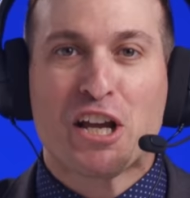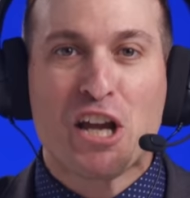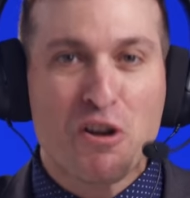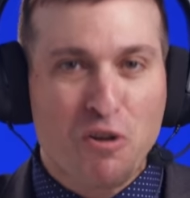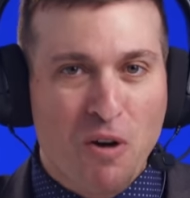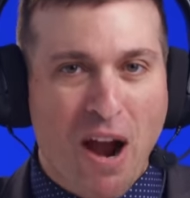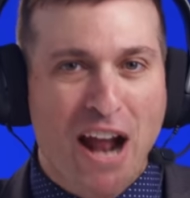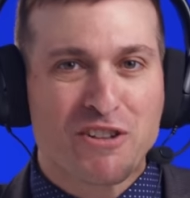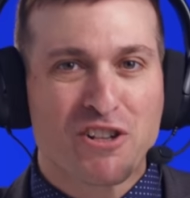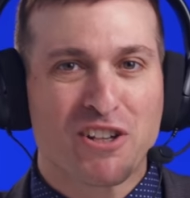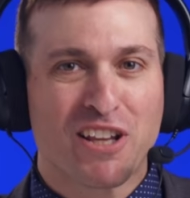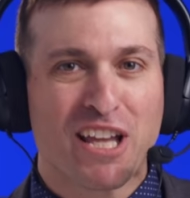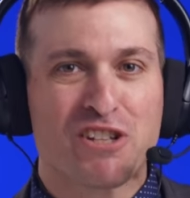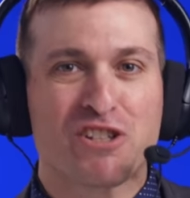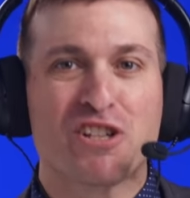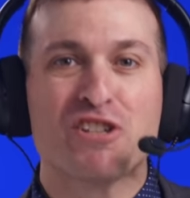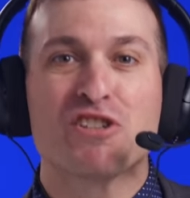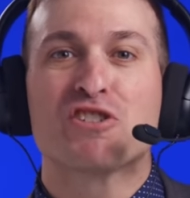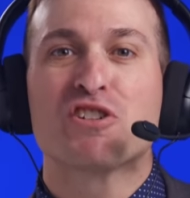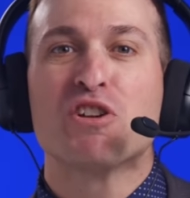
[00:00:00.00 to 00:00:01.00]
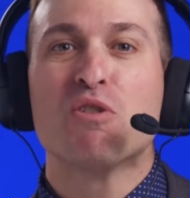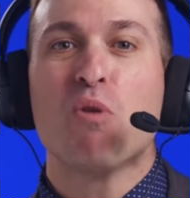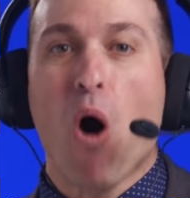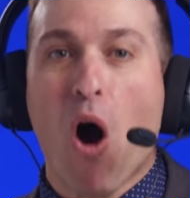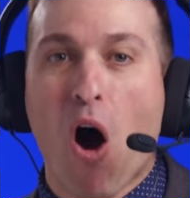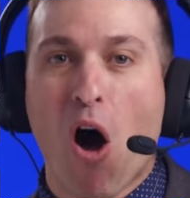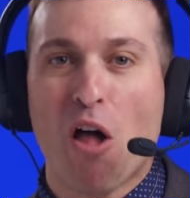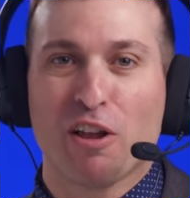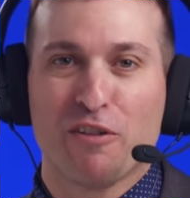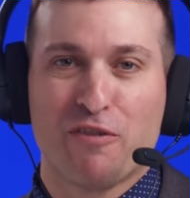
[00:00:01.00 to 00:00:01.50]
Congratulations to
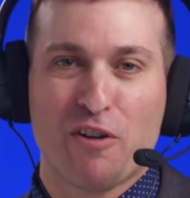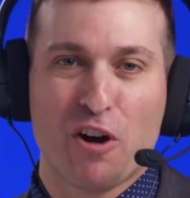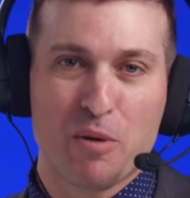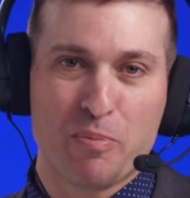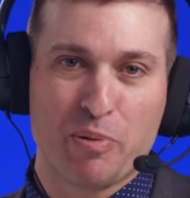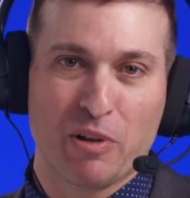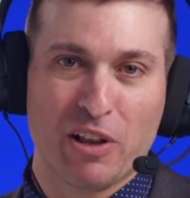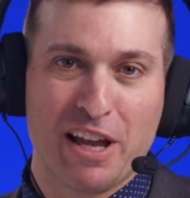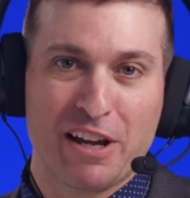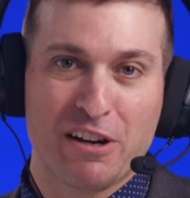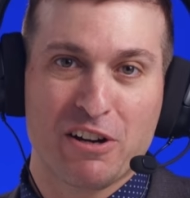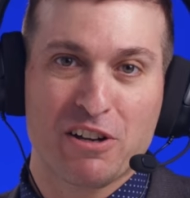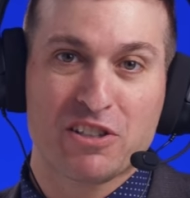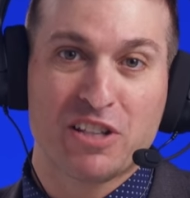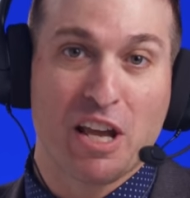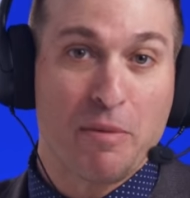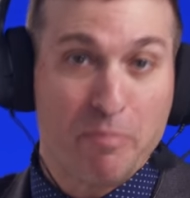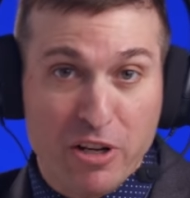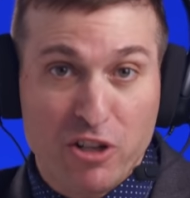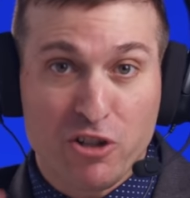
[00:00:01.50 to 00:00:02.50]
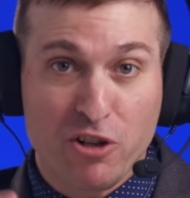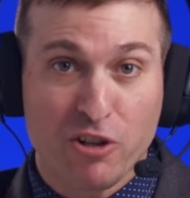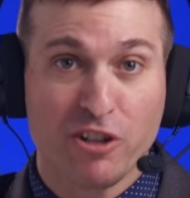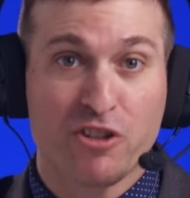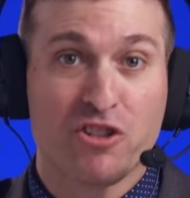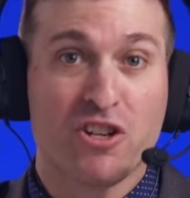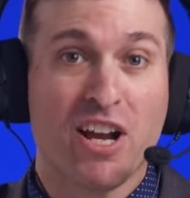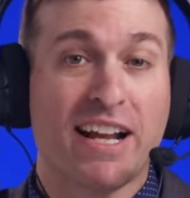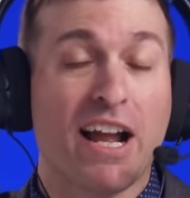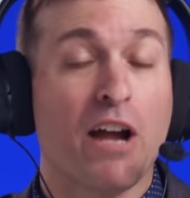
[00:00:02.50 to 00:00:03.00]
all of our players, and be sure to
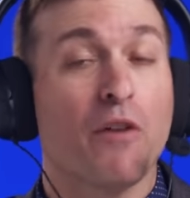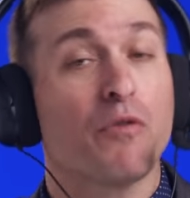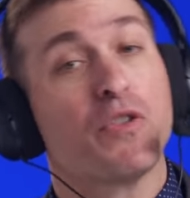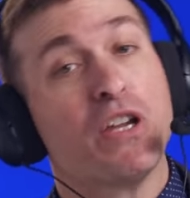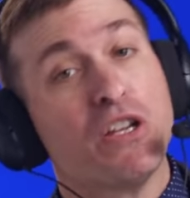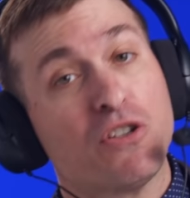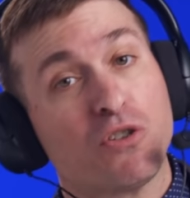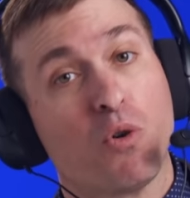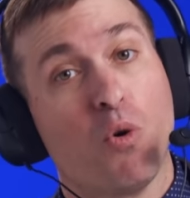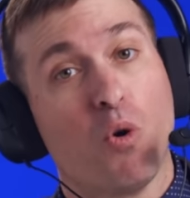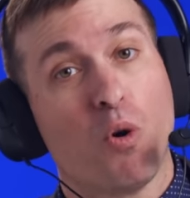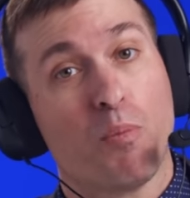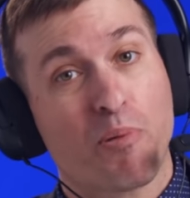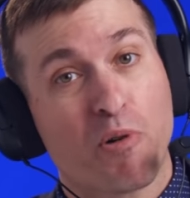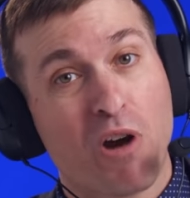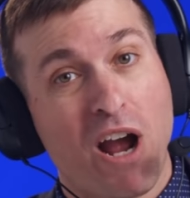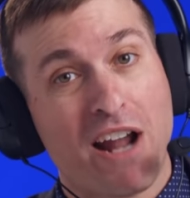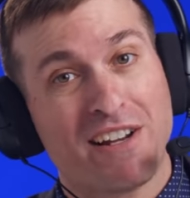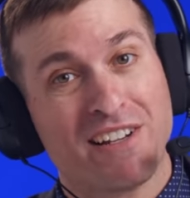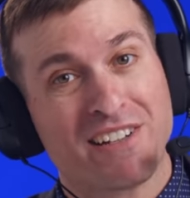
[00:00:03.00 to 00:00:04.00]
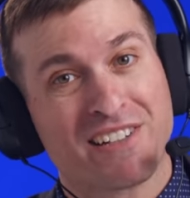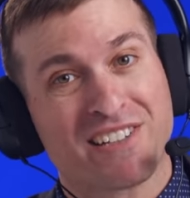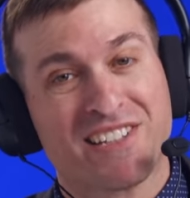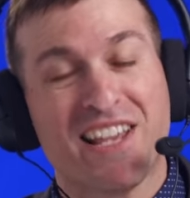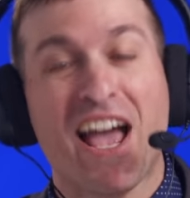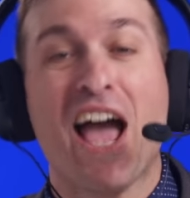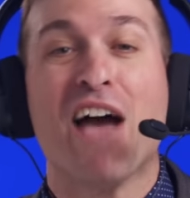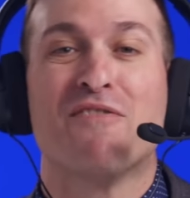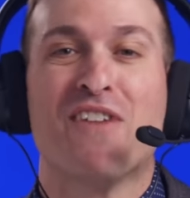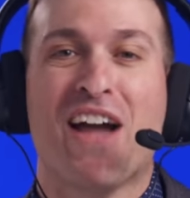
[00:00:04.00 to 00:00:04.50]
check out these cool
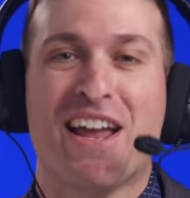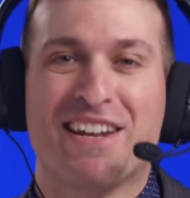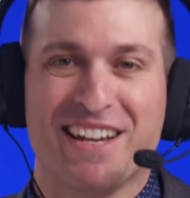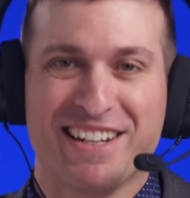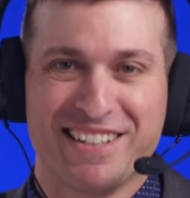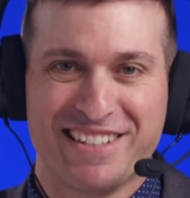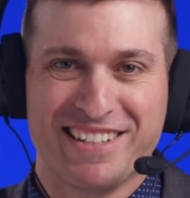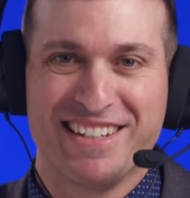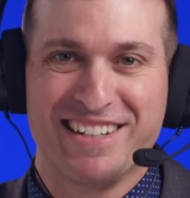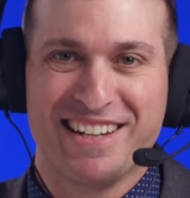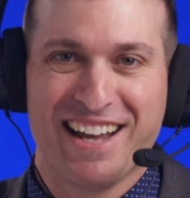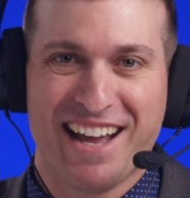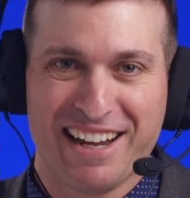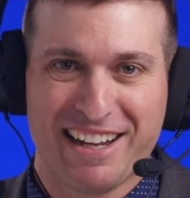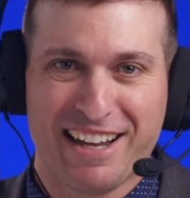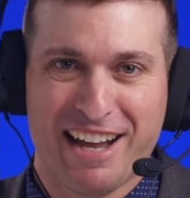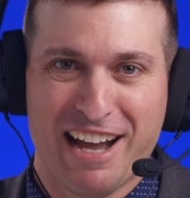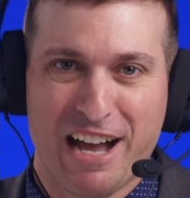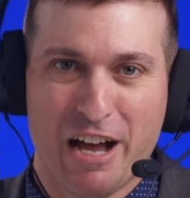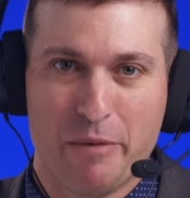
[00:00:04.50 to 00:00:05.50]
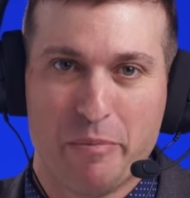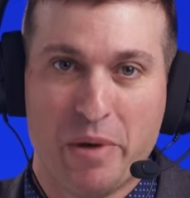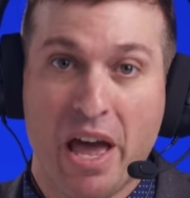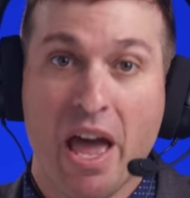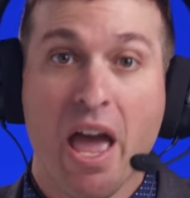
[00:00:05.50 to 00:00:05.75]
products at vat19.com.